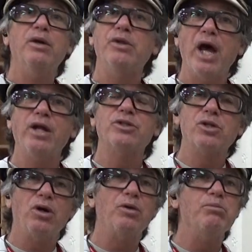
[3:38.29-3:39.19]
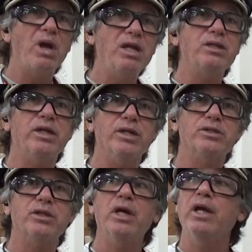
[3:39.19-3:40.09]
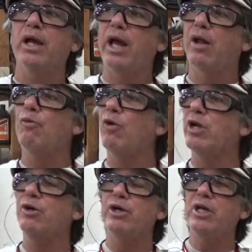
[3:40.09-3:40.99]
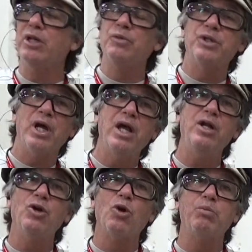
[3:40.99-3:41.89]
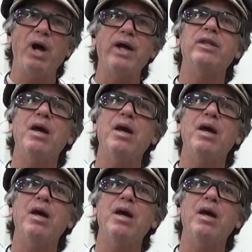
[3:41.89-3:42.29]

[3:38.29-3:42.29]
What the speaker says: That is called maintenance. And when you're dealing with an 80-year-old bike,